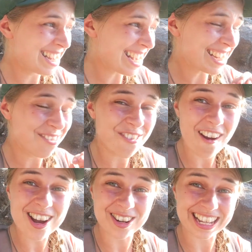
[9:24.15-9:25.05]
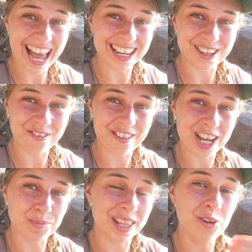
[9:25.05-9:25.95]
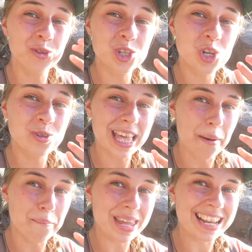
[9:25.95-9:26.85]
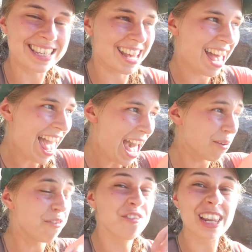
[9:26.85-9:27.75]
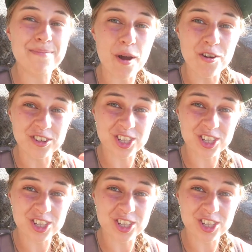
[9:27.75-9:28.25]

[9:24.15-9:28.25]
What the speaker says: These guys are very good at catching fish, but they also use that beak to help flip over